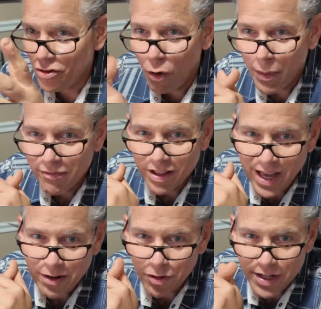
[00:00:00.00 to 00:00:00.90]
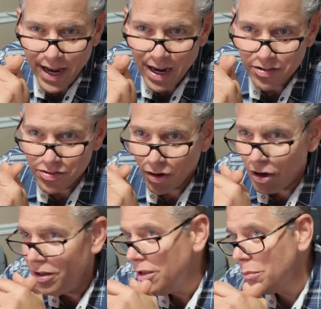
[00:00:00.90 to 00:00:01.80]
You hope every light on the dash is
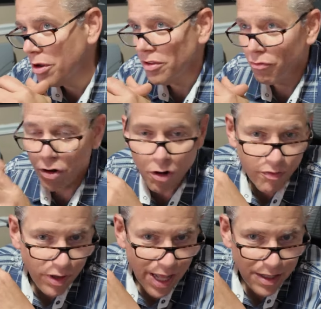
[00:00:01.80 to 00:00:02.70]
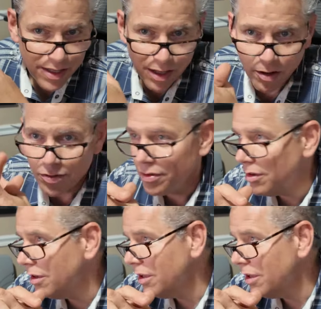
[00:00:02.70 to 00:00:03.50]
on because it run off a lot of dealers.